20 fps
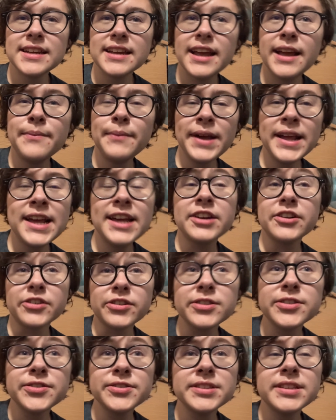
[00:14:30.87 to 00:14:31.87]
it might end
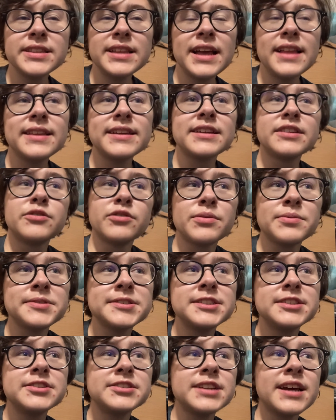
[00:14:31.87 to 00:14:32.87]
earlier than that, like a normal
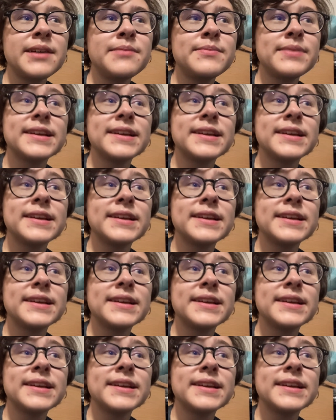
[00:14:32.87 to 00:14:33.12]
dinner time,